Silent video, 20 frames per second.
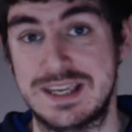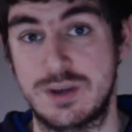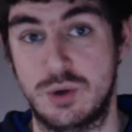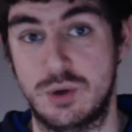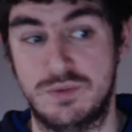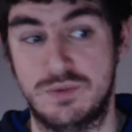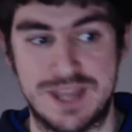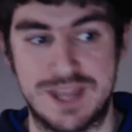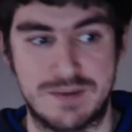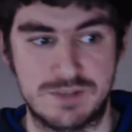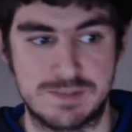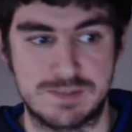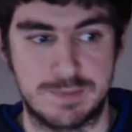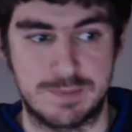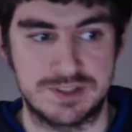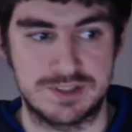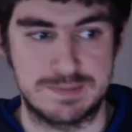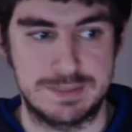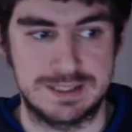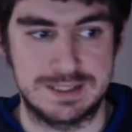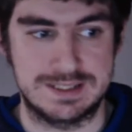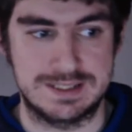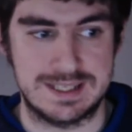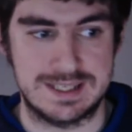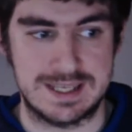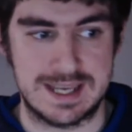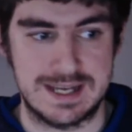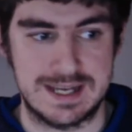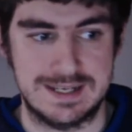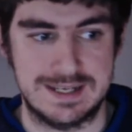over that responsibility
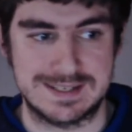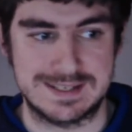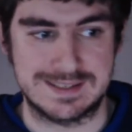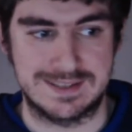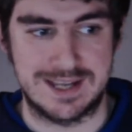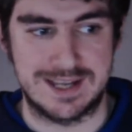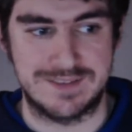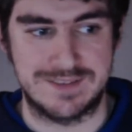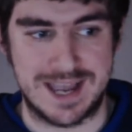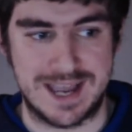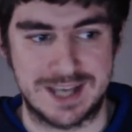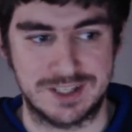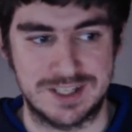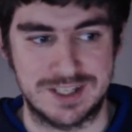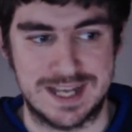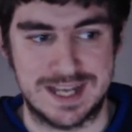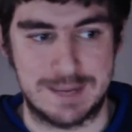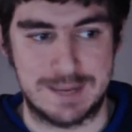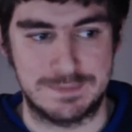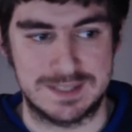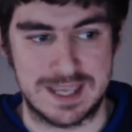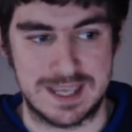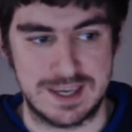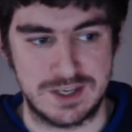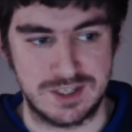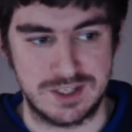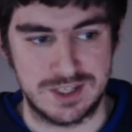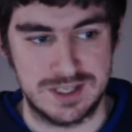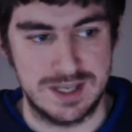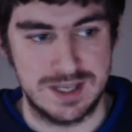in this live action
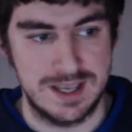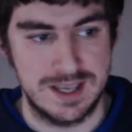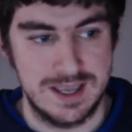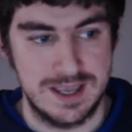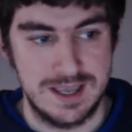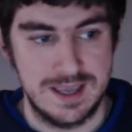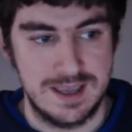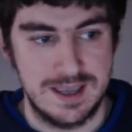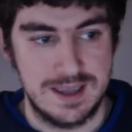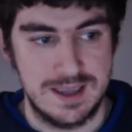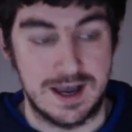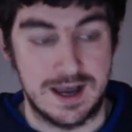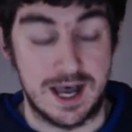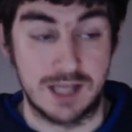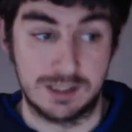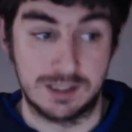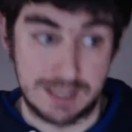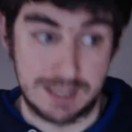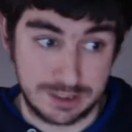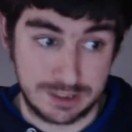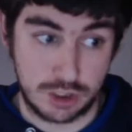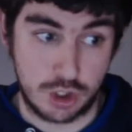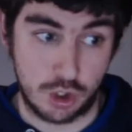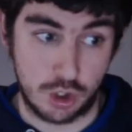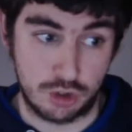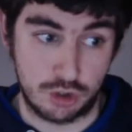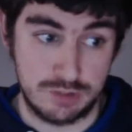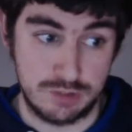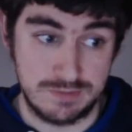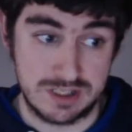adaptation. I like the
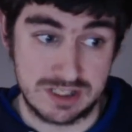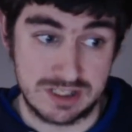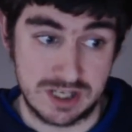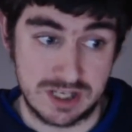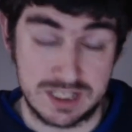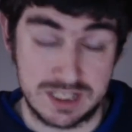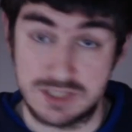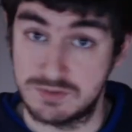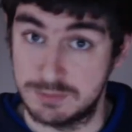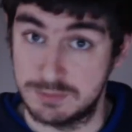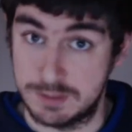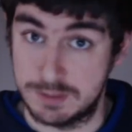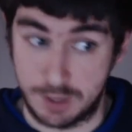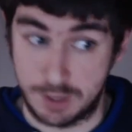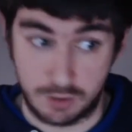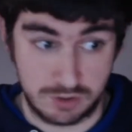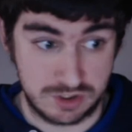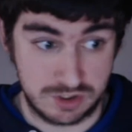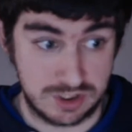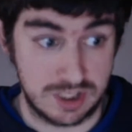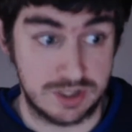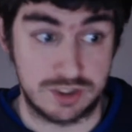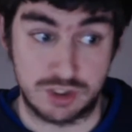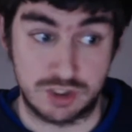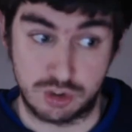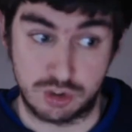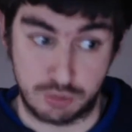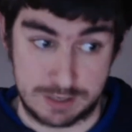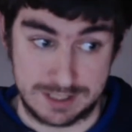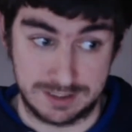costume designs from the poster, the
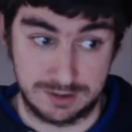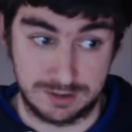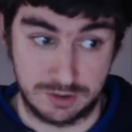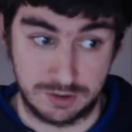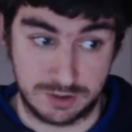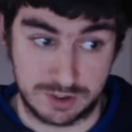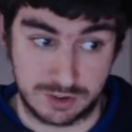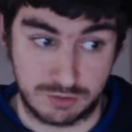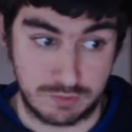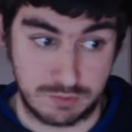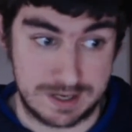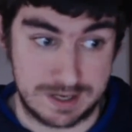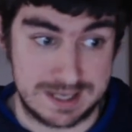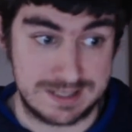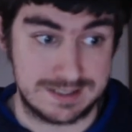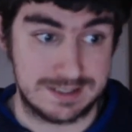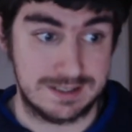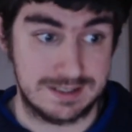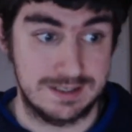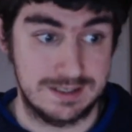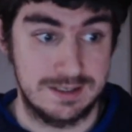trailer looks great.